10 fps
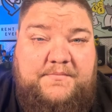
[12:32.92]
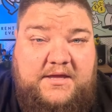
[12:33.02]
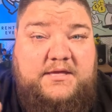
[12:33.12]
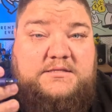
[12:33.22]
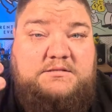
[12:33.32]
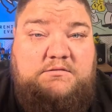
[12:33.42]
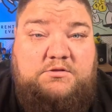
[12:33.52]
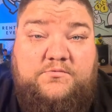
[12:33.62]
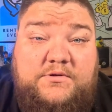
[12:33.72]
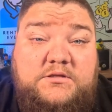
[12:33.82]
because
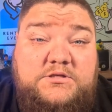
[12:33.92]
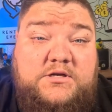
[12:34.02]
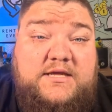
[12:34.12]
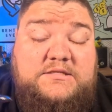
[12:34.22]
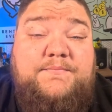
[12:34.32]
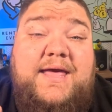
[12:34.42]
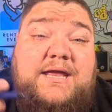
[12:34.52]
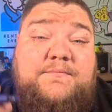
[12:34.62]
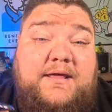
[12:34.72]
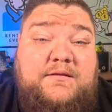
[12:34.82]
the realtor is
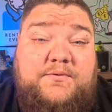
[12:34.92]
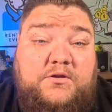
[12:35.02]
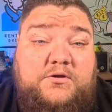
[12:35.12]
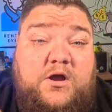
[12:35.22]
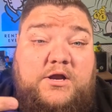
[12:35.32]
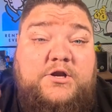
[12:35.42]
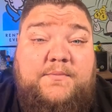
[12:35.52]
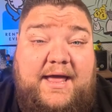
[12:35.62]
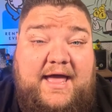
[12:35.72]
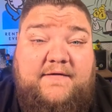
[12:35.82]
paid by the builder on your
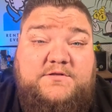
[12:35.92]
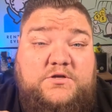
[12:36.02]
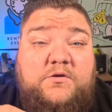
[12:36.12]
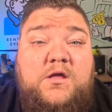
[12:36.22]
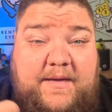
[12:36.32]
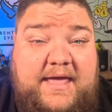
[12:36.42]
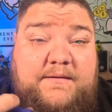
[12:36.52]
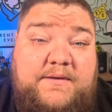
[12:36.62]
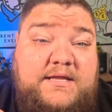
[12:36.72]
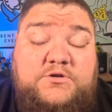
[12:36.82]
behalf. So
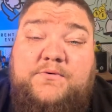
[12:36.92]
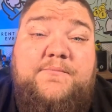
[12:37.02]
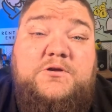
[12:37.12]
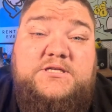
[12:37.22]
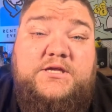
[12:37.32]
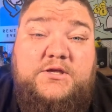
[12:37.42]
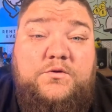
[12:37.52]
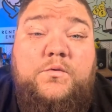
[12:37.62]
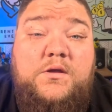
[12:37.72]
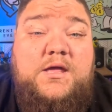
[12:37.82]
paying me to represent
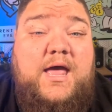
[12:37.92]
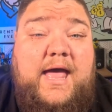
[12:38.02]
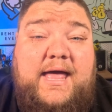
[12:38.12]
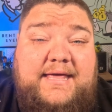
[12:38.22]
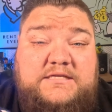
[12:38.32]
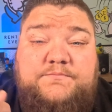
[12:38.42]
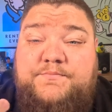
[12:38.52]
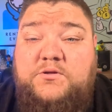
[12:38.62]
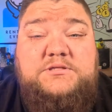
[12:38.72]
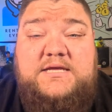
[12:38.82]
you uh, is
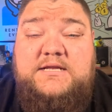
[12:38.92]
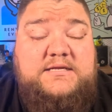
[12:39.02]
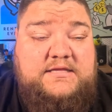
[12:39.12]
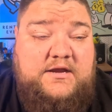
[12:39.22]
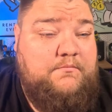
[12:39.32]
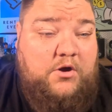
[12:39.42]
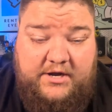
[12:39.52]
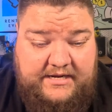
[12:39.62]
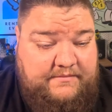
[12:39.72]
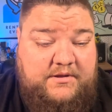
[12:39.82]
built into their
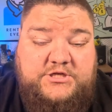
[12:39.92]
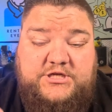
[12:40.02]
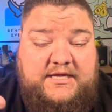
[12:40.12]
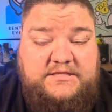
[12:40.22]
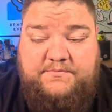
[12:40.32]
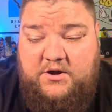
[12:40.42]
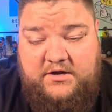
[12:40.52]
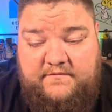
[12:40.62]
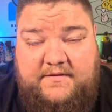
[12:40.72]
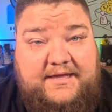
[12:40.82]
marketing budget. It's
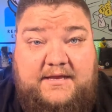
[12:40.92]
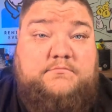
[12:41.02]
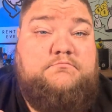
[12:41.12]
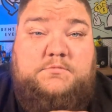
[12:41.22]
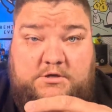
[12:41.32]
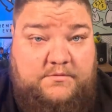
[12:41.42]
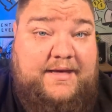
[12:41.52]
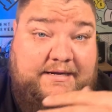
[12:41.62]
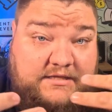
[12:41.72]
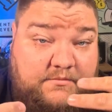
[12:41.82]
part of, again, going
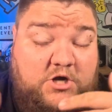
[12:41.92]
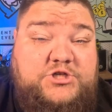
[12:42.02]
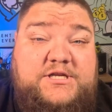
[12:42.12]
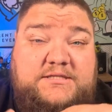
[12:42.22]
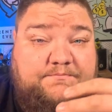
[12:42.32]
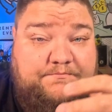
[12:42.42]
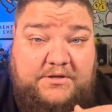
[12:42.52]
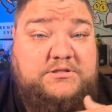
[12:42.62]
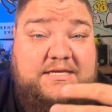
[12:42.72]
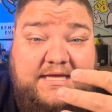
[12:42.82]
back to the margin, it's
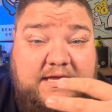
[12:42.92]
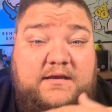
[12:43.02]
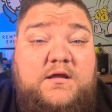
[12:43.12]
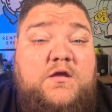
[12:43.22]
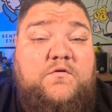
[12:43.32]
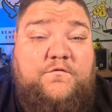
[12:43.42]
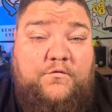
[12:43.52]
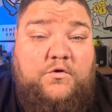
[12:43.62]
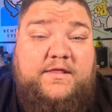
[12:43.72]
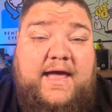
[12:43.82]
built in
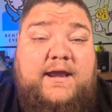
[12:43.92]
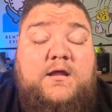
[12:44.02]
for that.